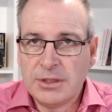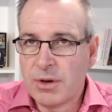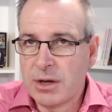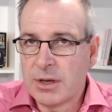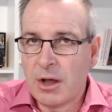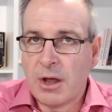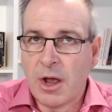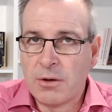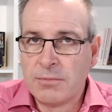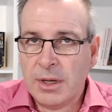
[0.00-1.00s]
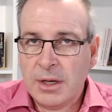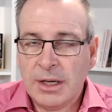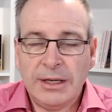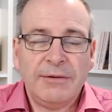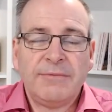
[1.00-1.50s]
you own the home
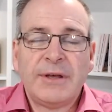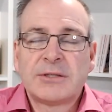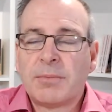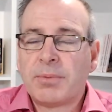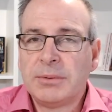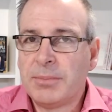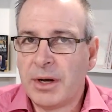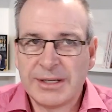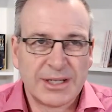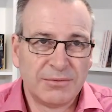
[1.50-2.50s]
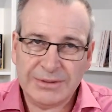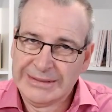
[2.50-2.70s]
and investment property by yourself,